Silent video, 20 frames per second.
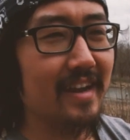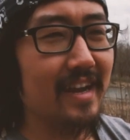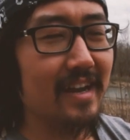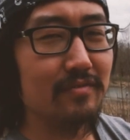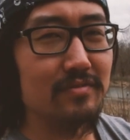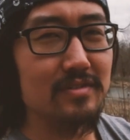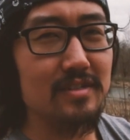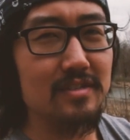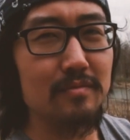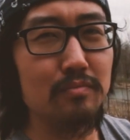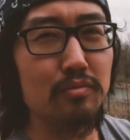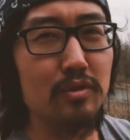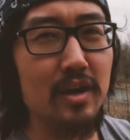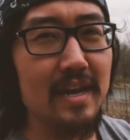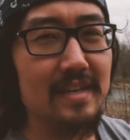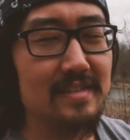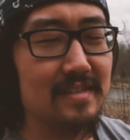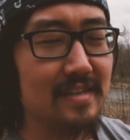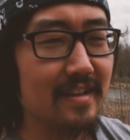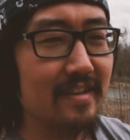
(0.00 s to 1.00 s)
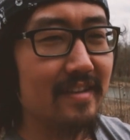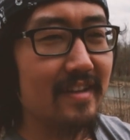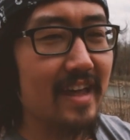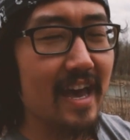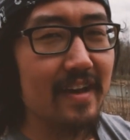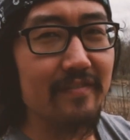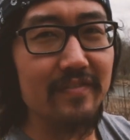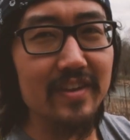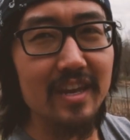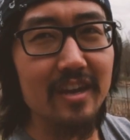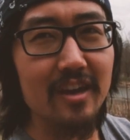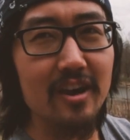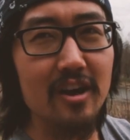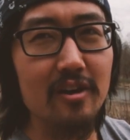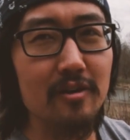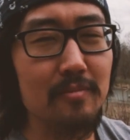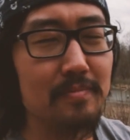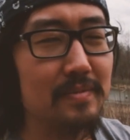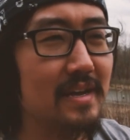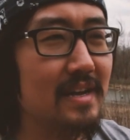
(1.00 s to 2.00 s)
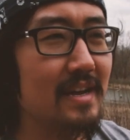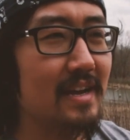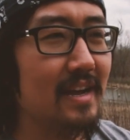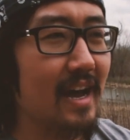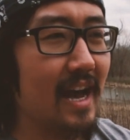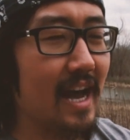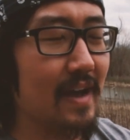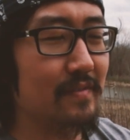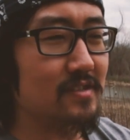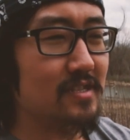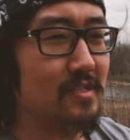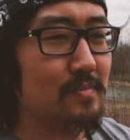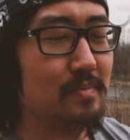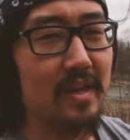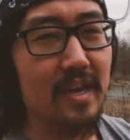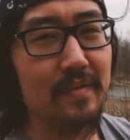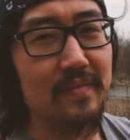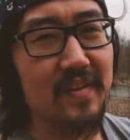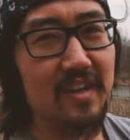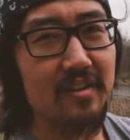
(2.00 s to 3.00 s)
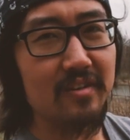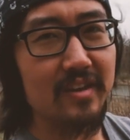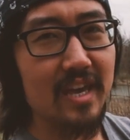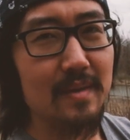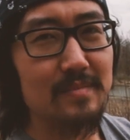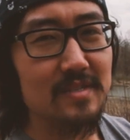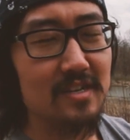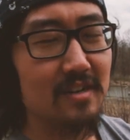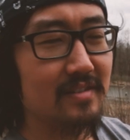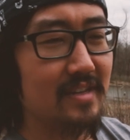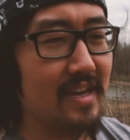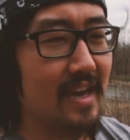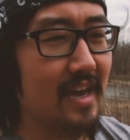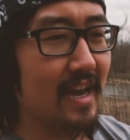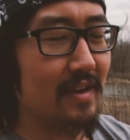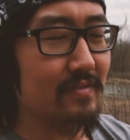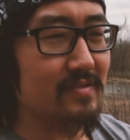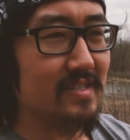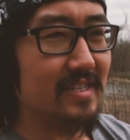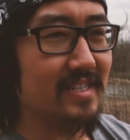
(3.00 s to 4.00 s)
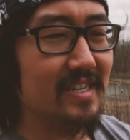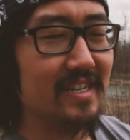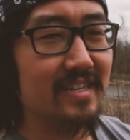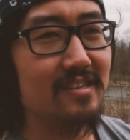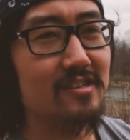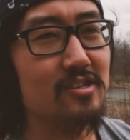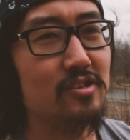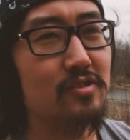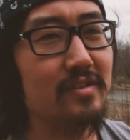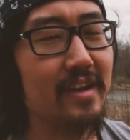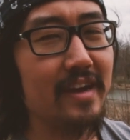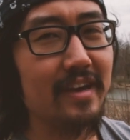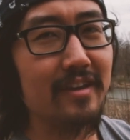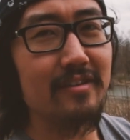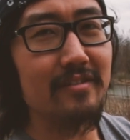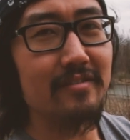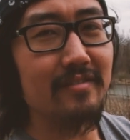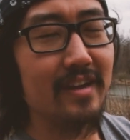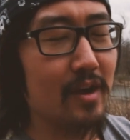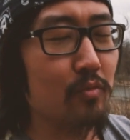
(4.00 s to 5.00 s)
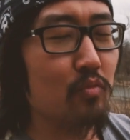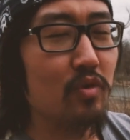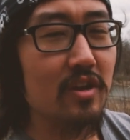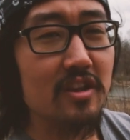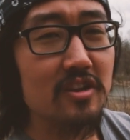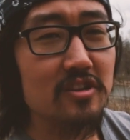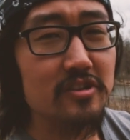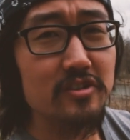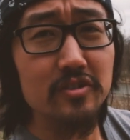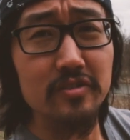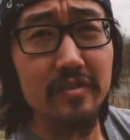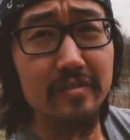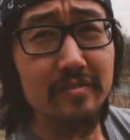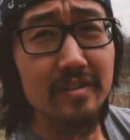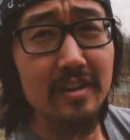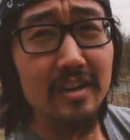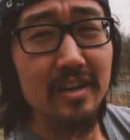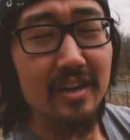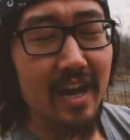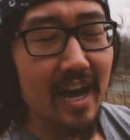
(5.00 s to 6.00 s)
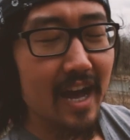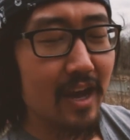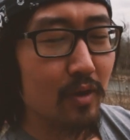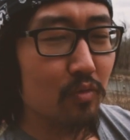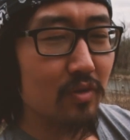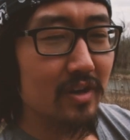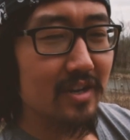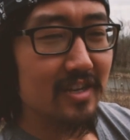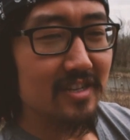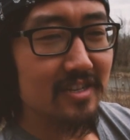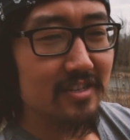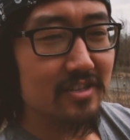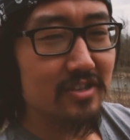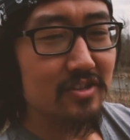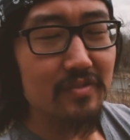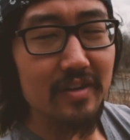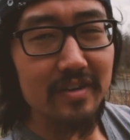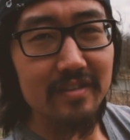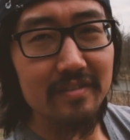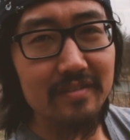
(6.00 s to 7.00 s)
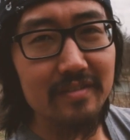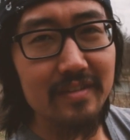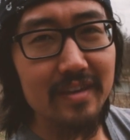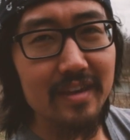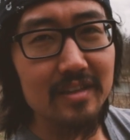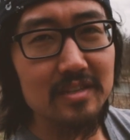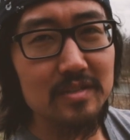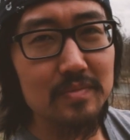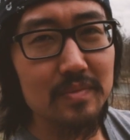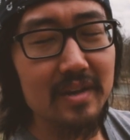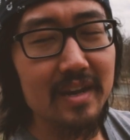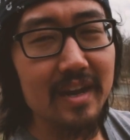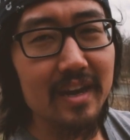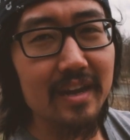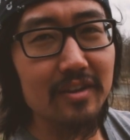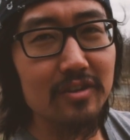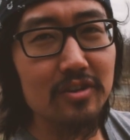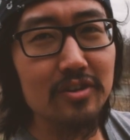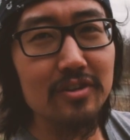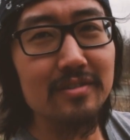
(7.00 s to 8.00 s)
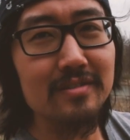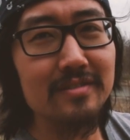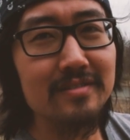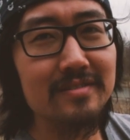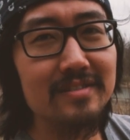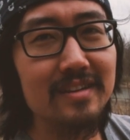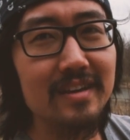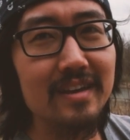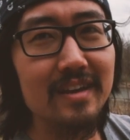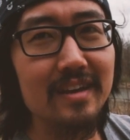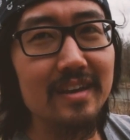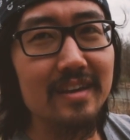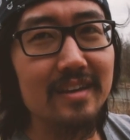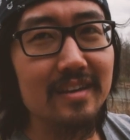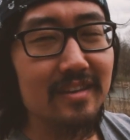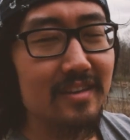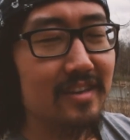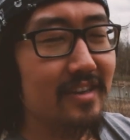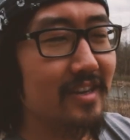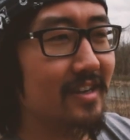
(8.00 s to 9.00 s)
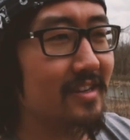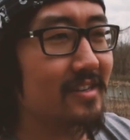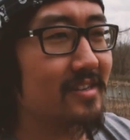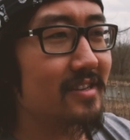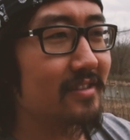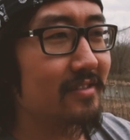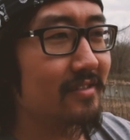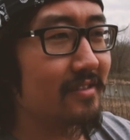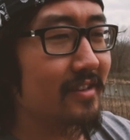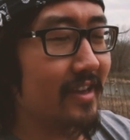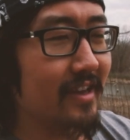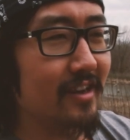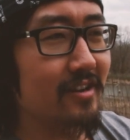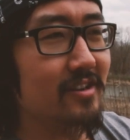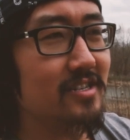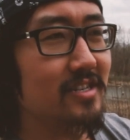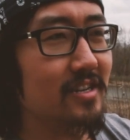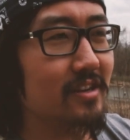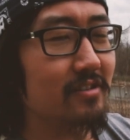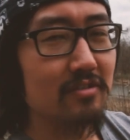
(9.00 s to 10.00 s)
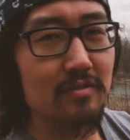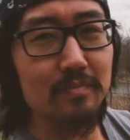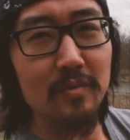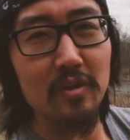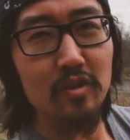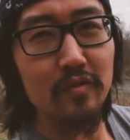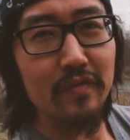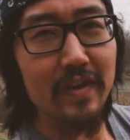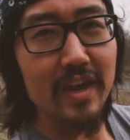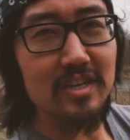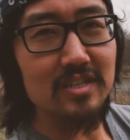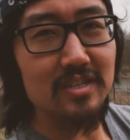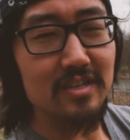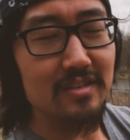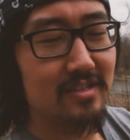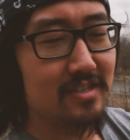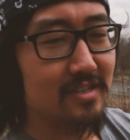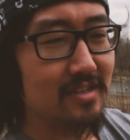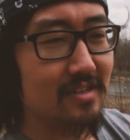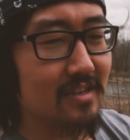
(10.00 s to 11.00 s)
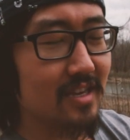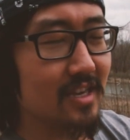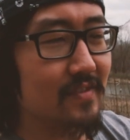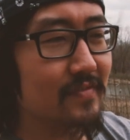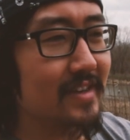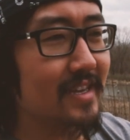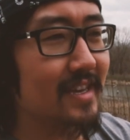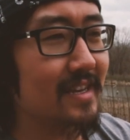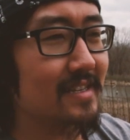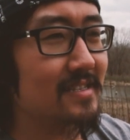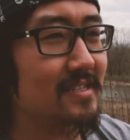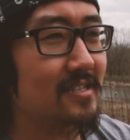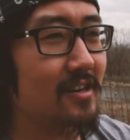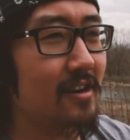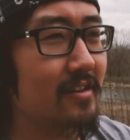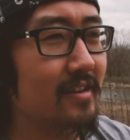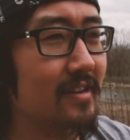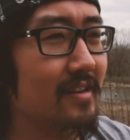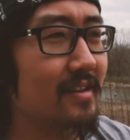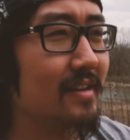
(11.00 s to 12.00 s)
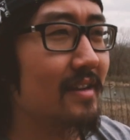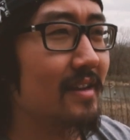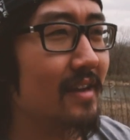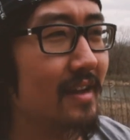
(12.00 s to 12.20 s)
I was depressed. I didn't have any hope. I was just playing video games all day. I was addicted to it. I wanted to do other things, but I couldn't get the energy or the motivation to even get started.